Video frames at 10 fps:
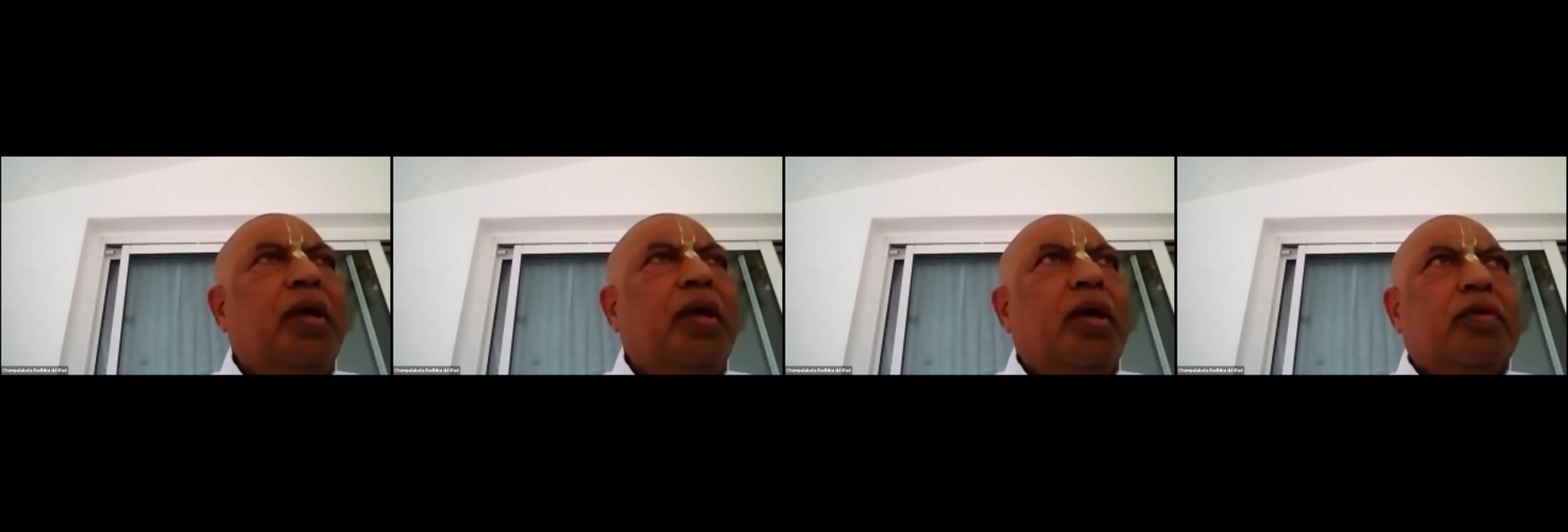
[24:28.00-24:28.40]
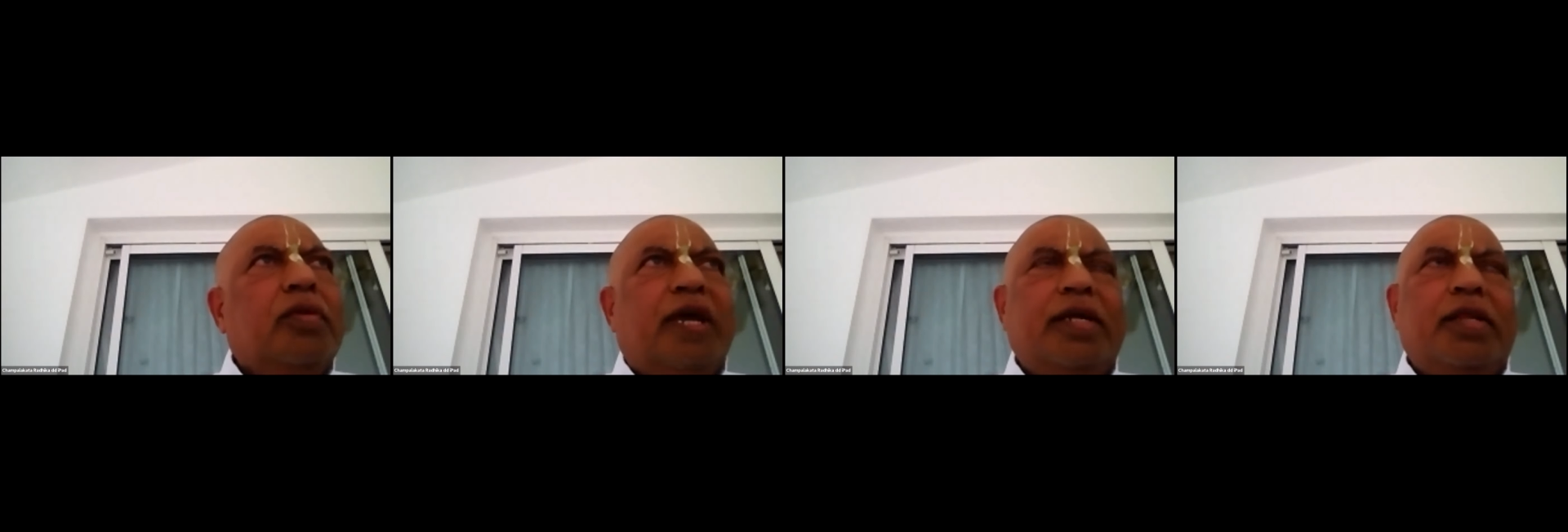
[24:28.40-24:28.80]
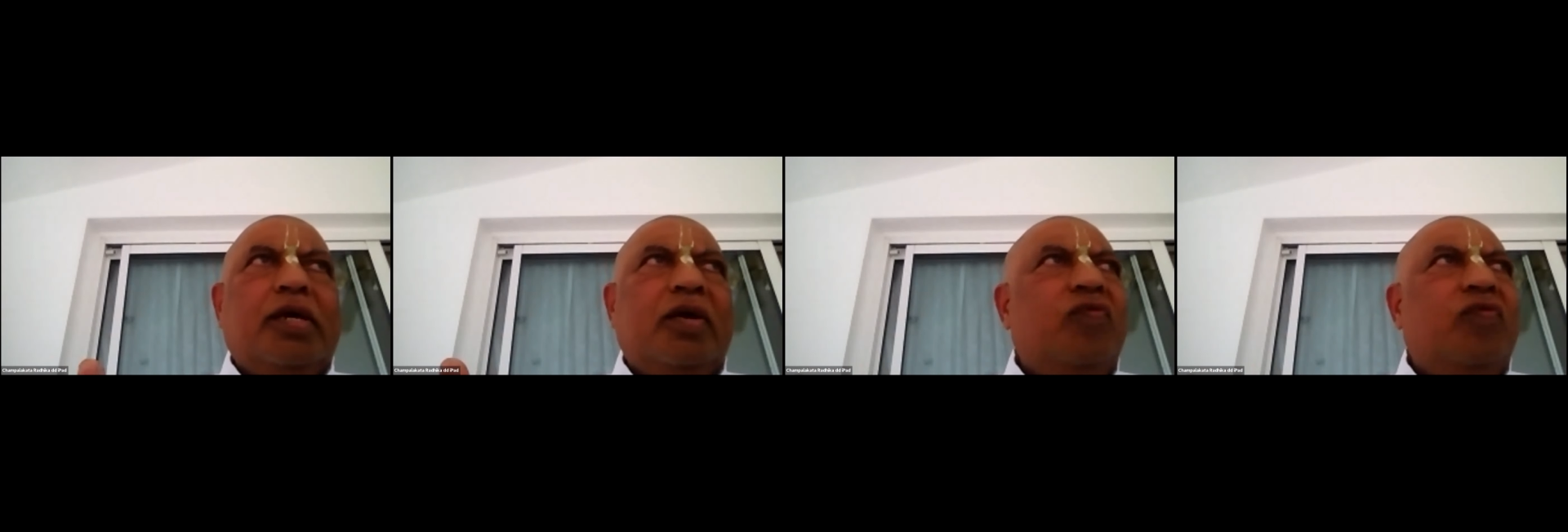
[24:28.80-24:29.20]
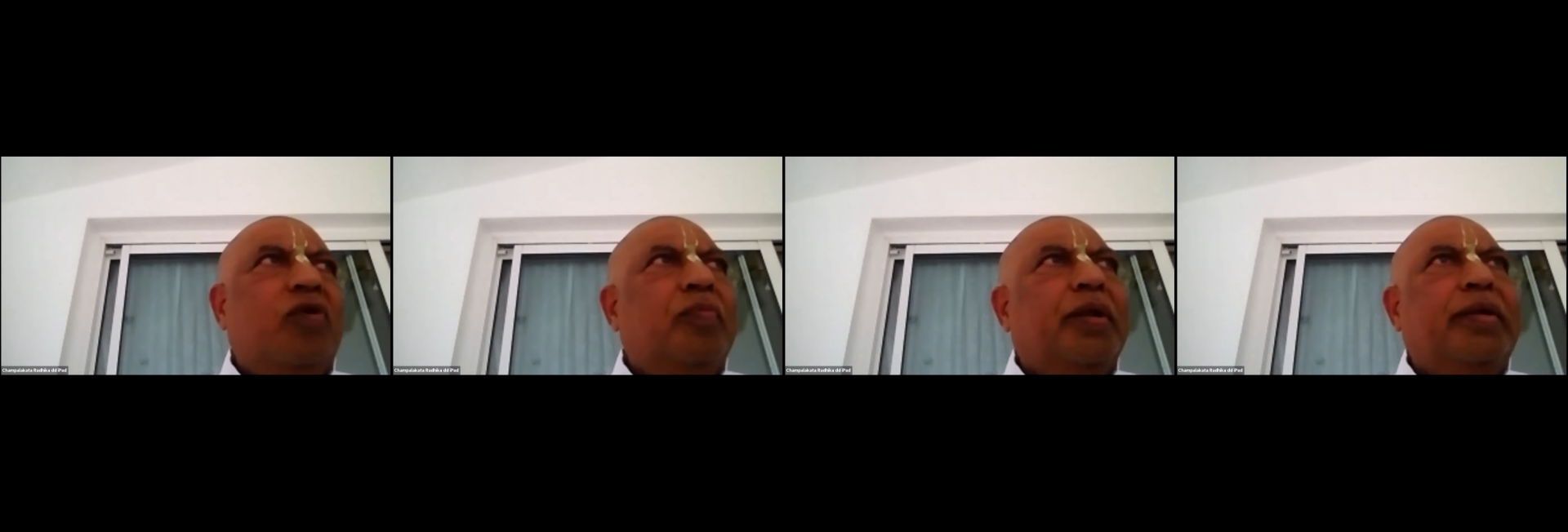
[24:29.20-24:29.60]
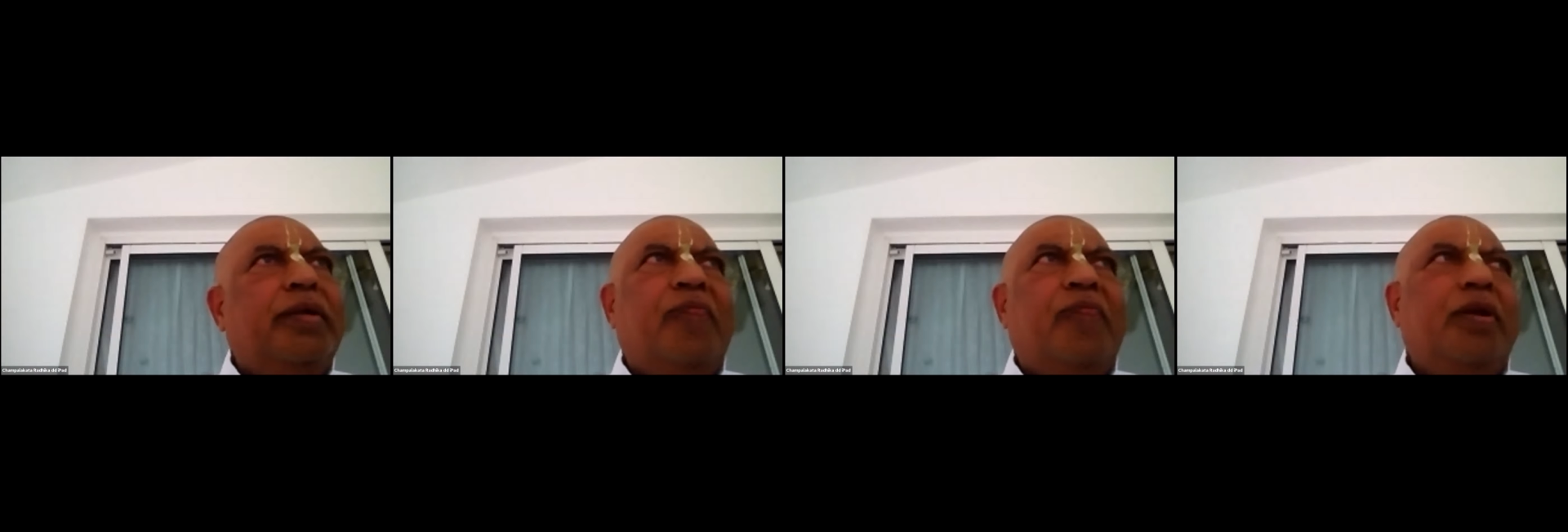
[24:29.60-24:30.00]
So that is confirmed that
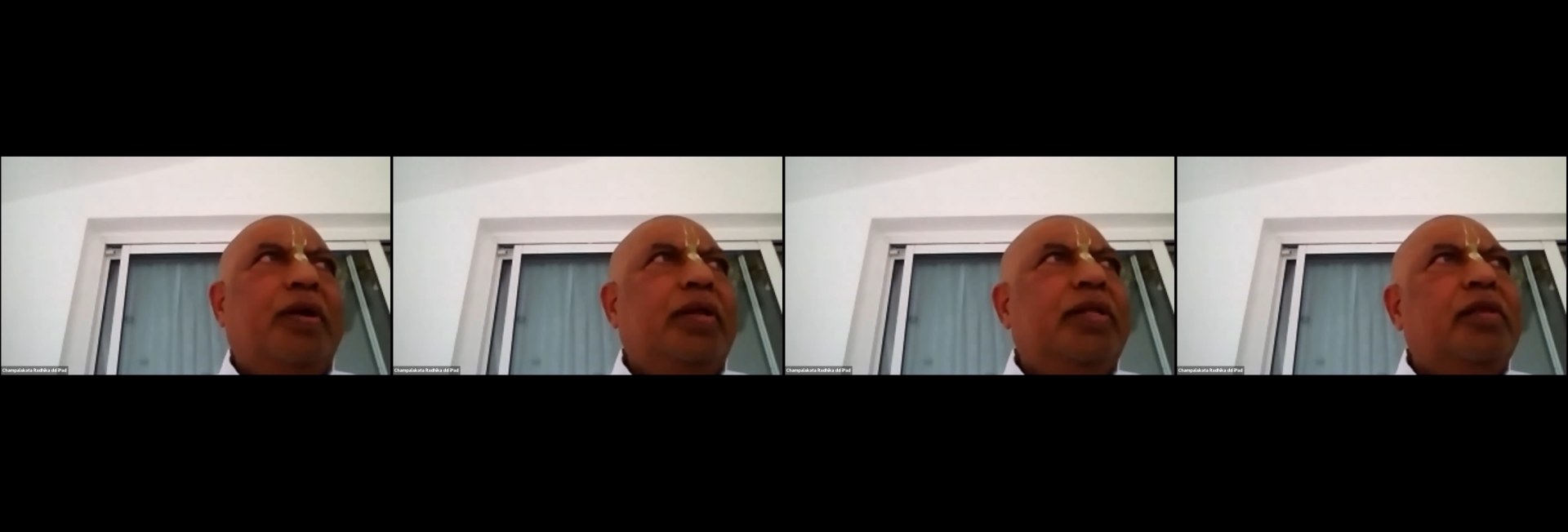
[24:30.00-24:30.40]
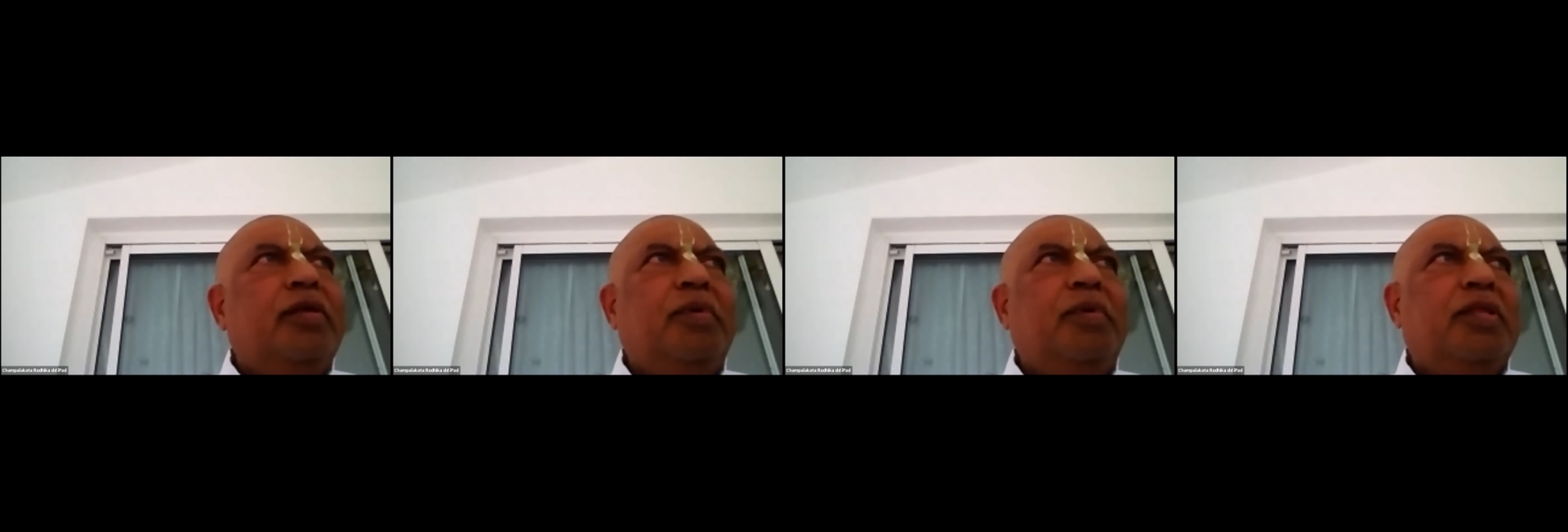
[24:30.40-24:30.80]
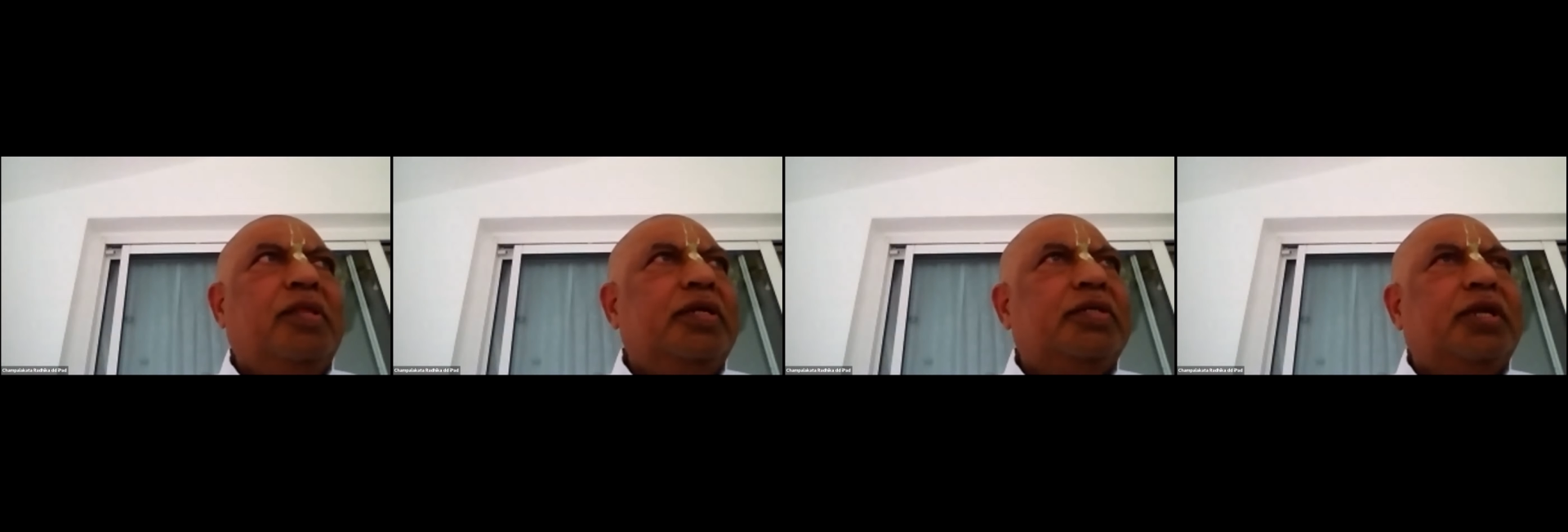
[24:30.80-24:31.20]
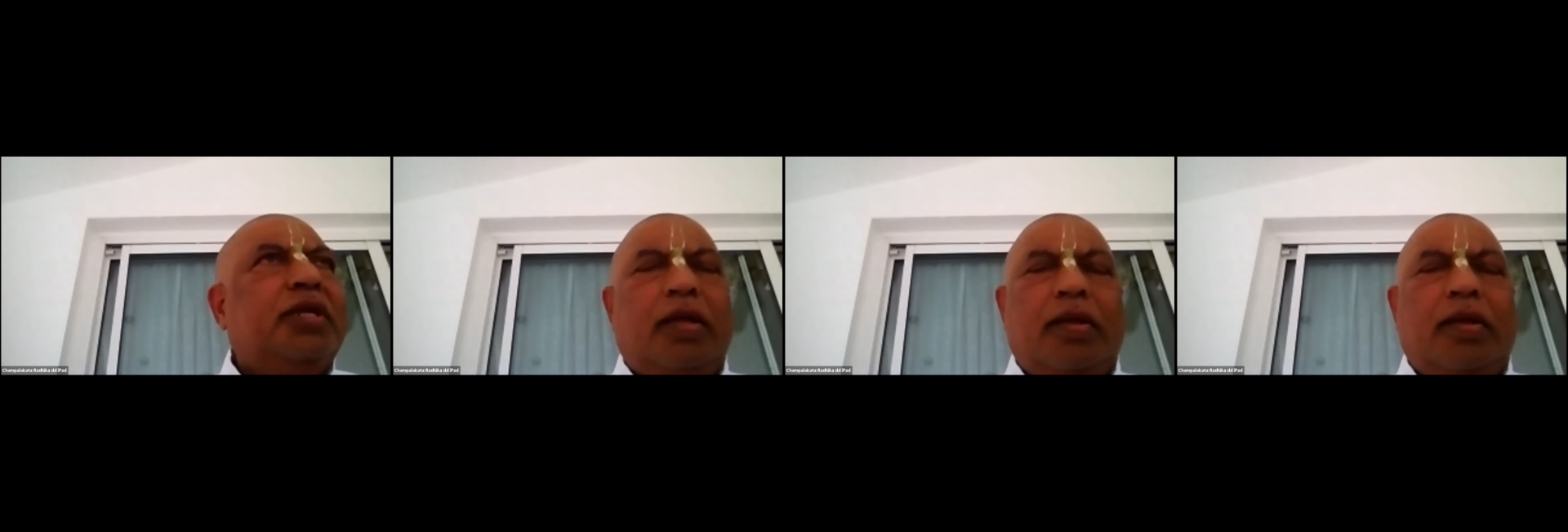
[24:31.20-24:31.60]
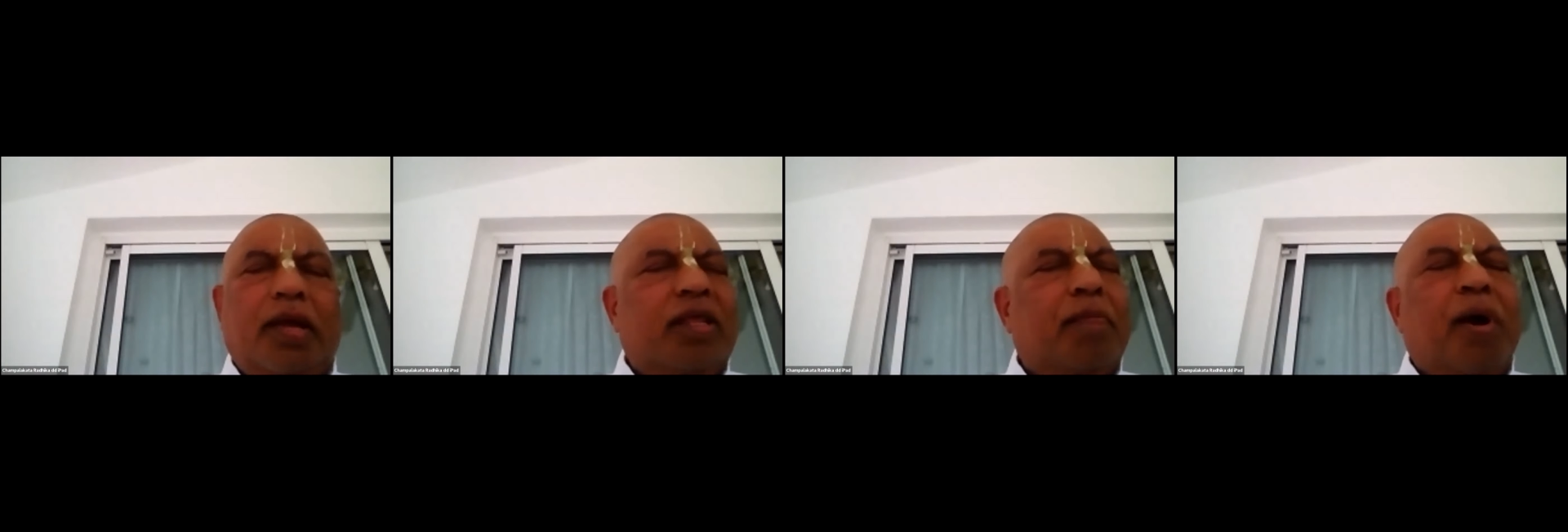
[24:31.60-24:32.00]
definitely there is a misunderstanding
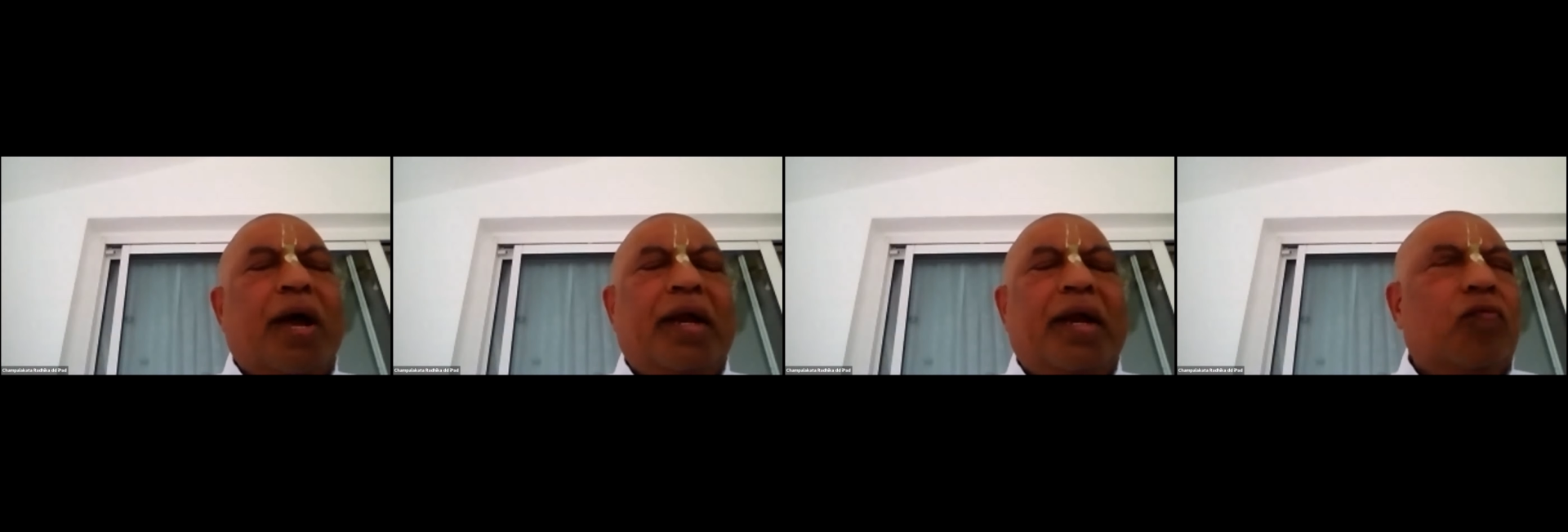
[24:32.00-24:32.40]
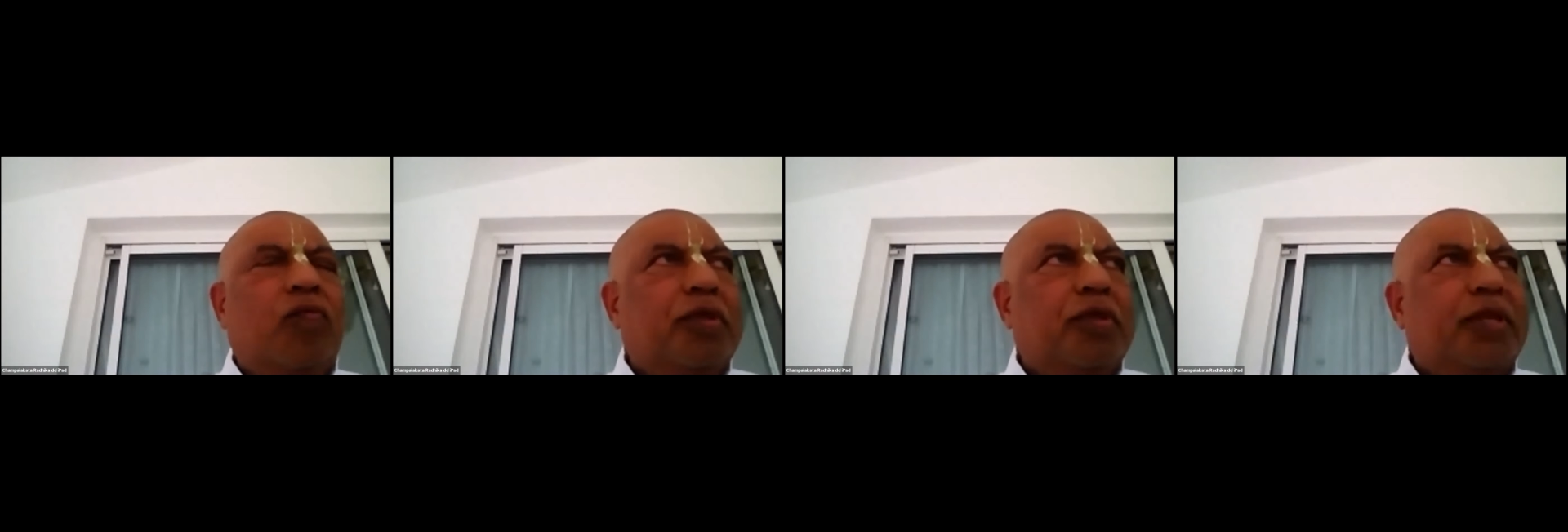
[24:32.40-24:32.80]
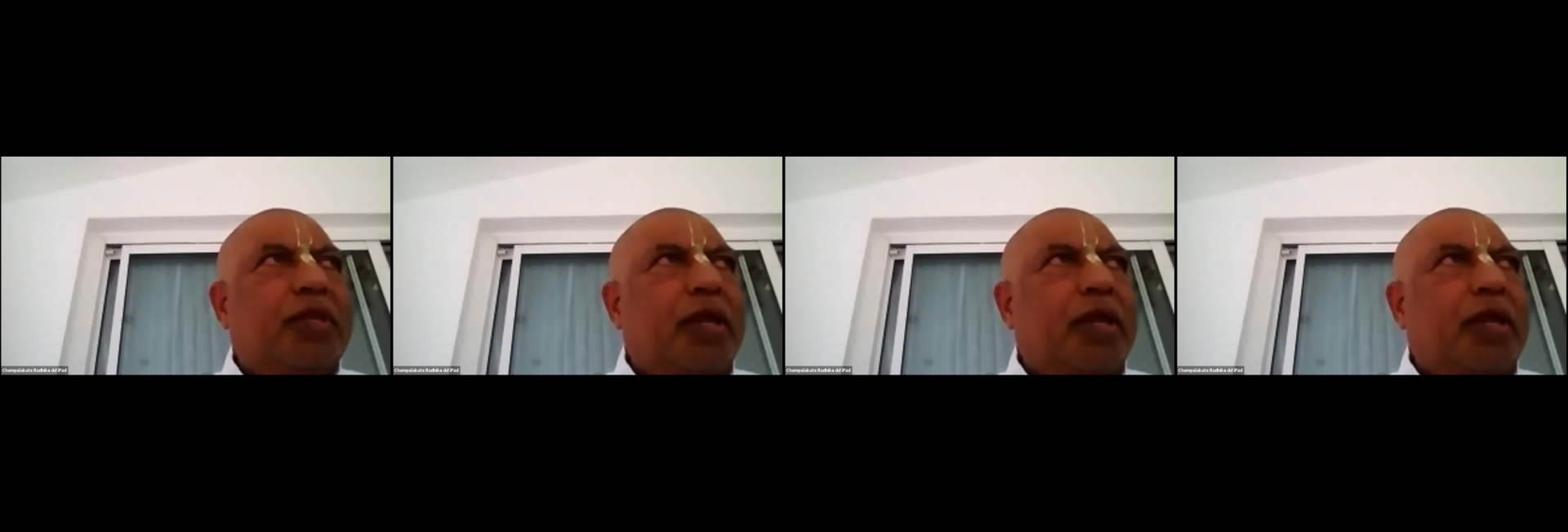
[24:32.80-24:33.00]
that my name was there.